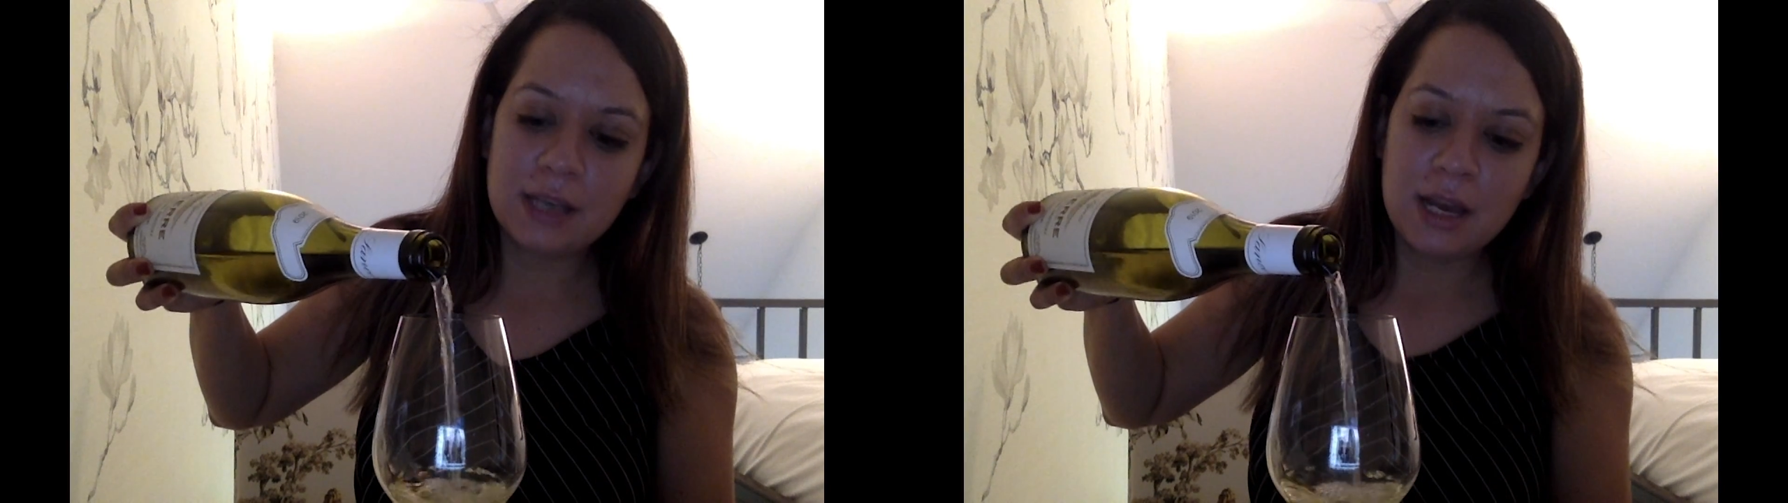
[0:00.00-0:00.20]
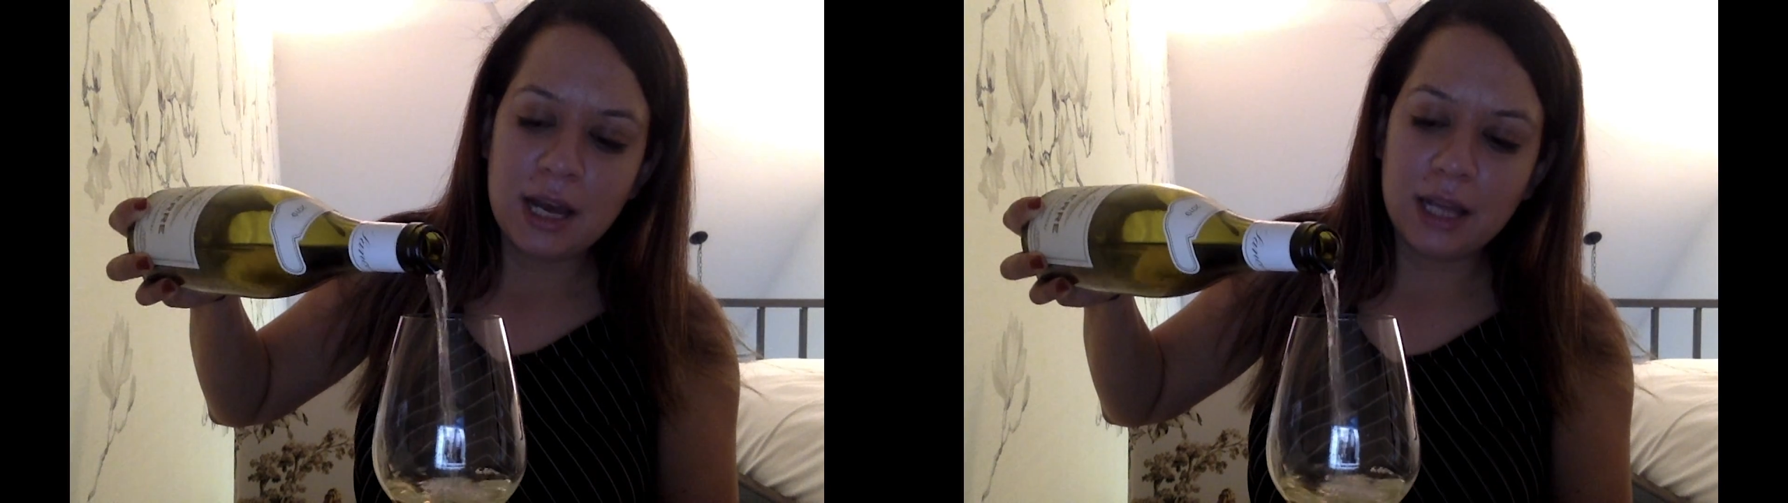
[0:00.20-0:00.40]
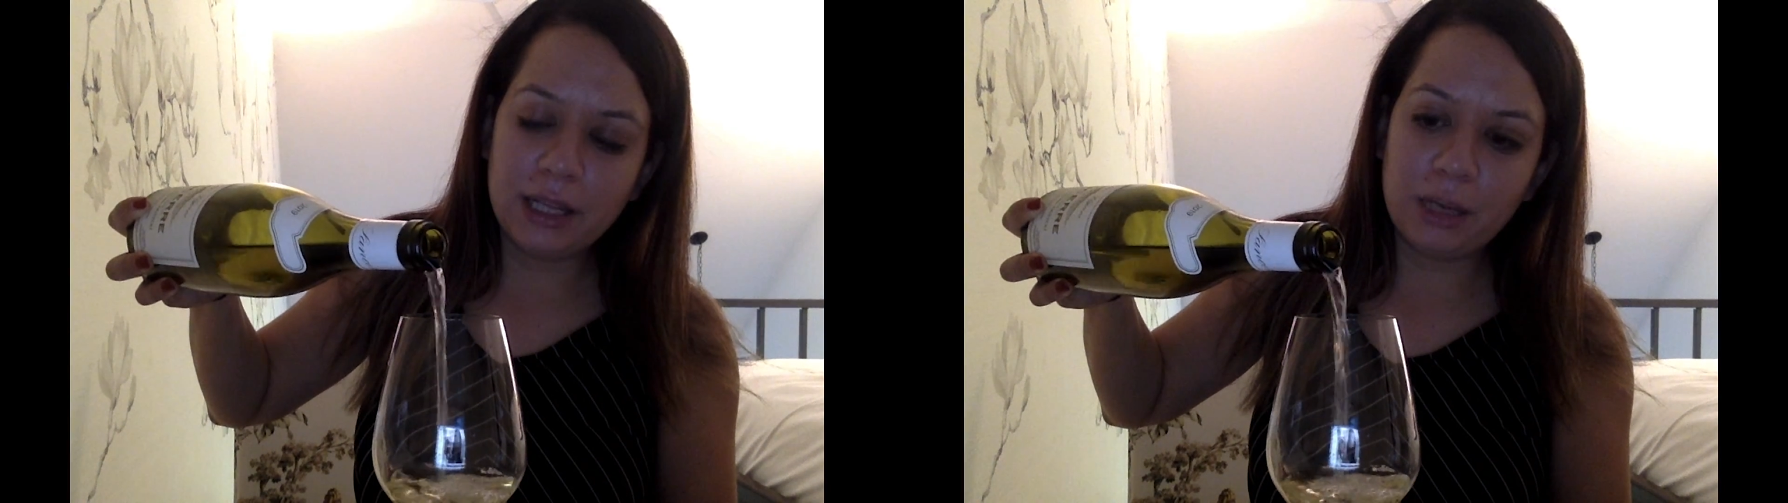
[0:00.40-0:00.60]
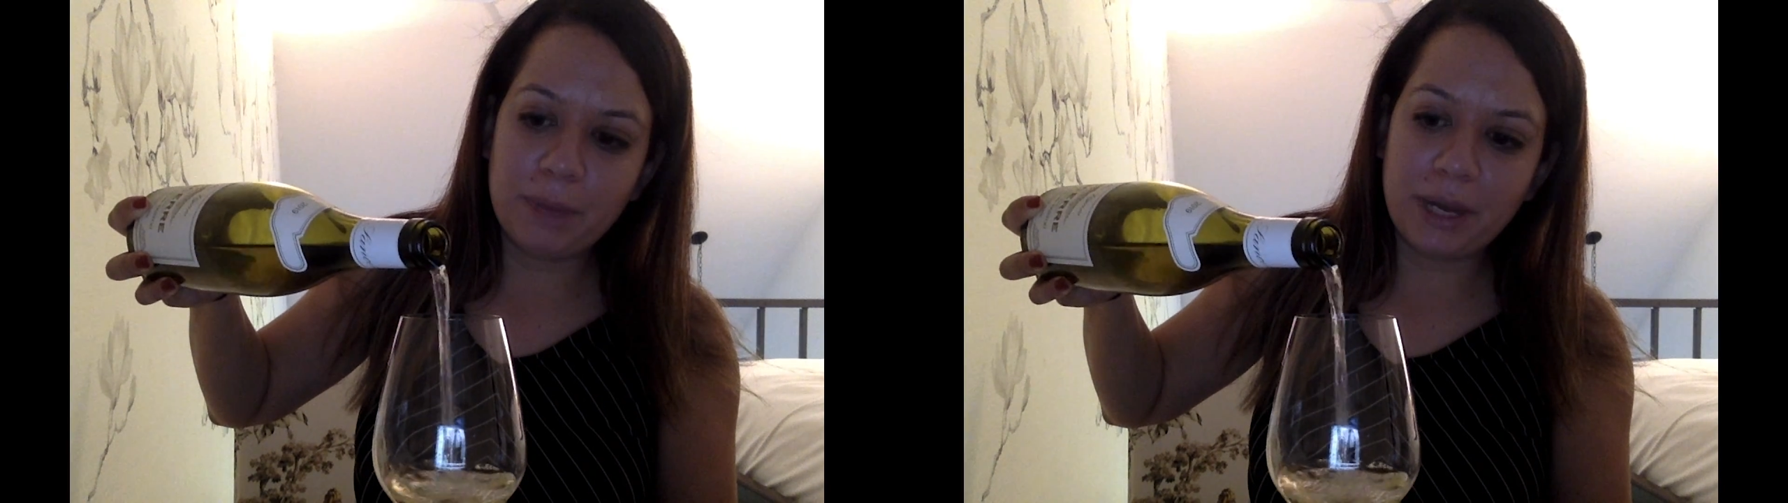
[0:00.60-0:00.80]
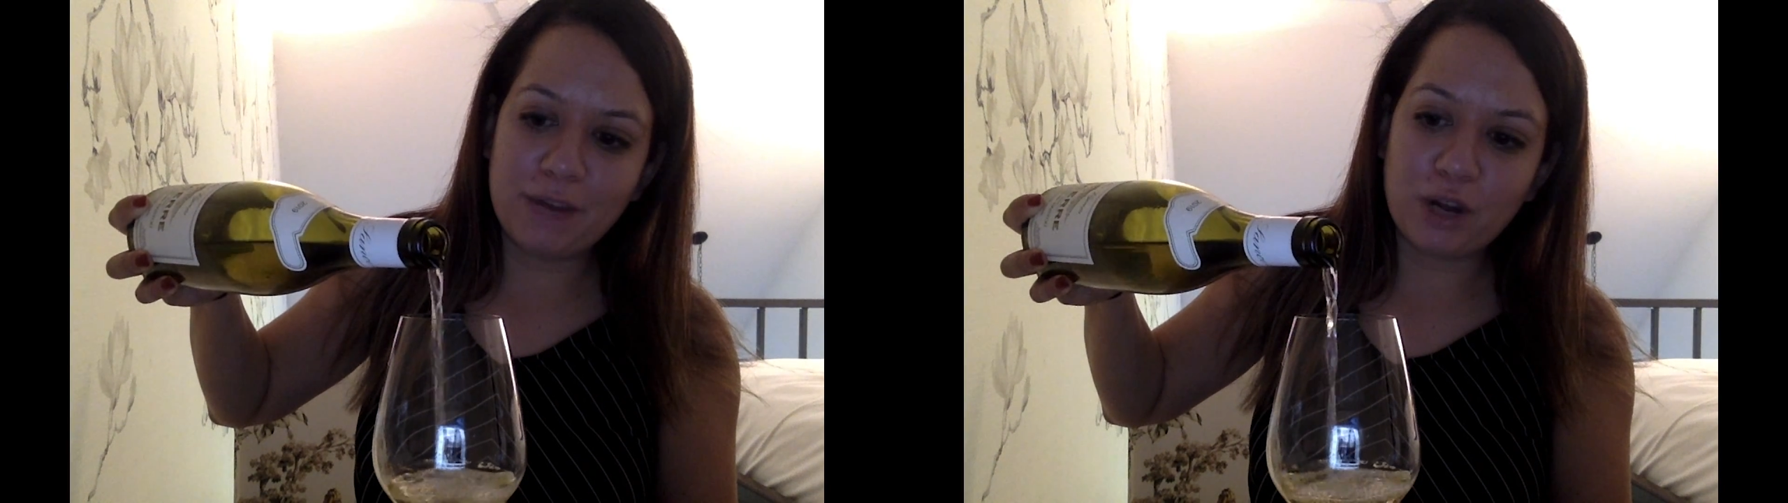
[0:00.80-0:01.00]
a little
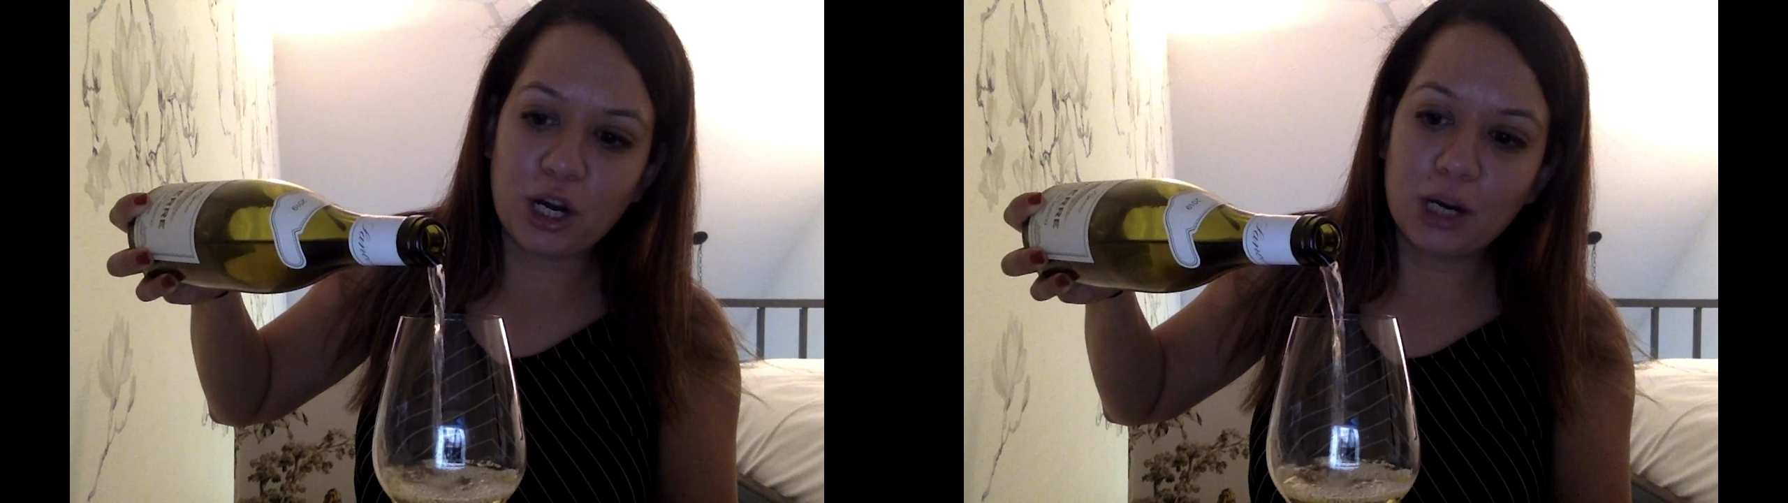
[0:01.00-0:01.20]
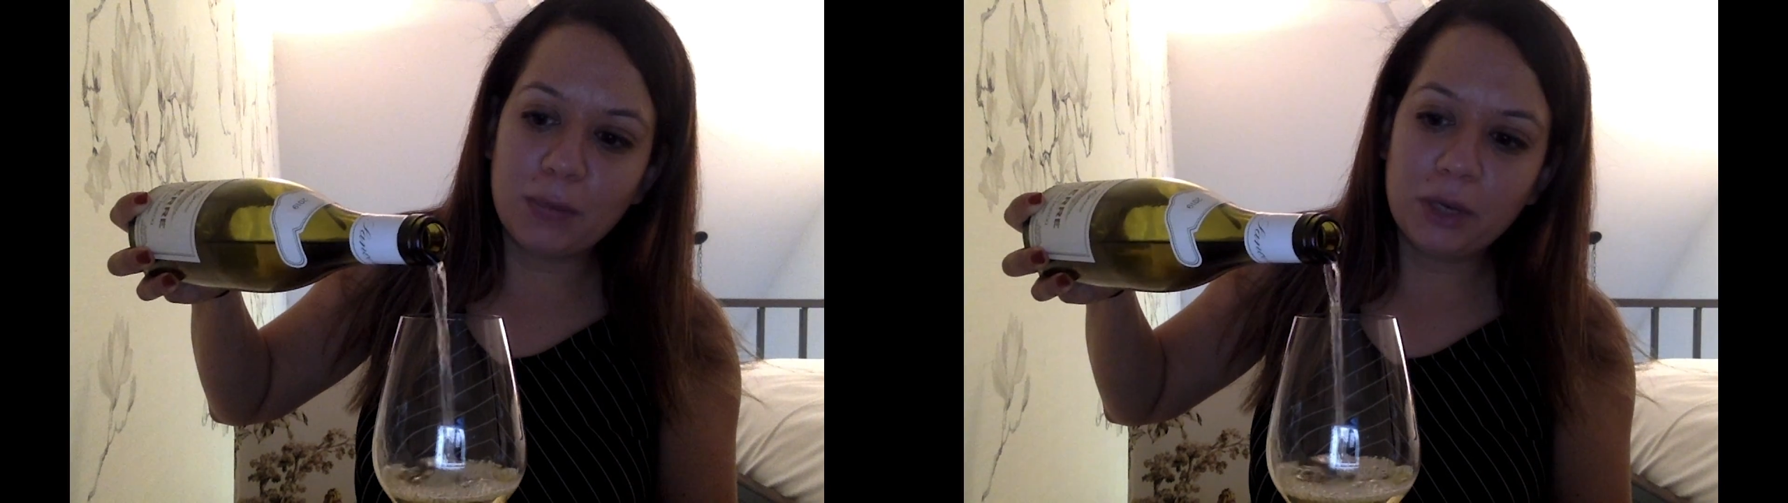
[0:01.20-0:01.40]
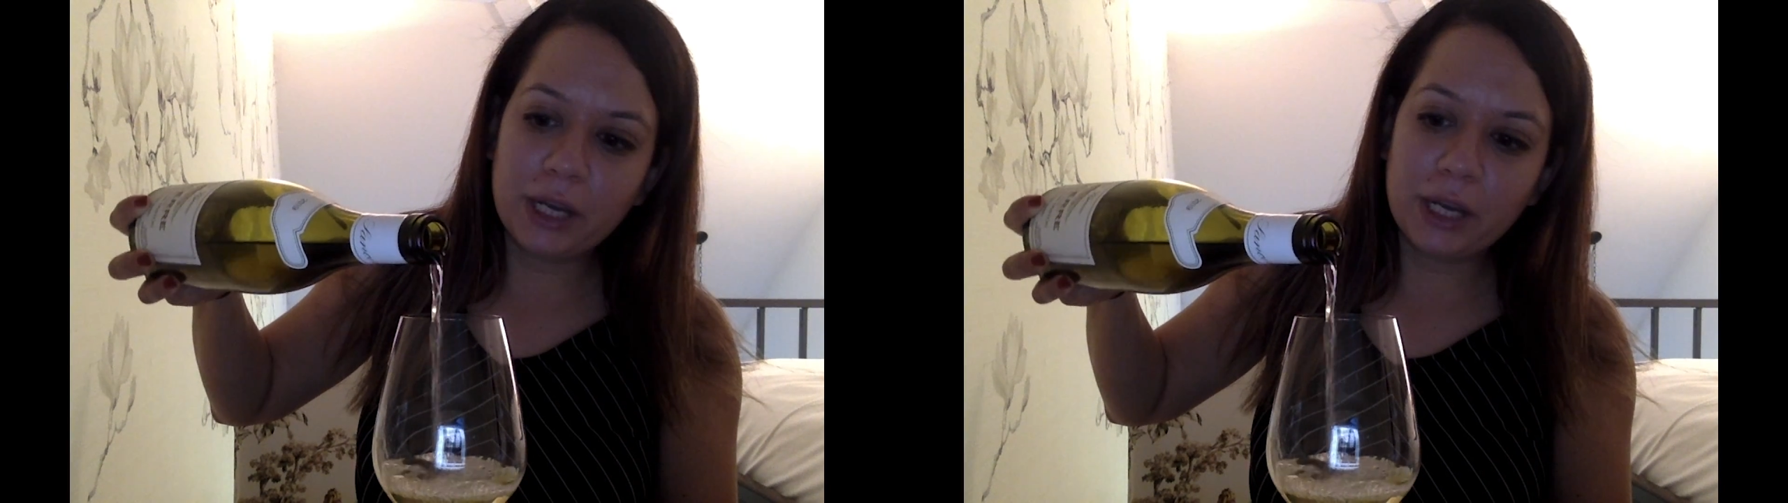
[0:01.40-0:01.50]
bit of herbal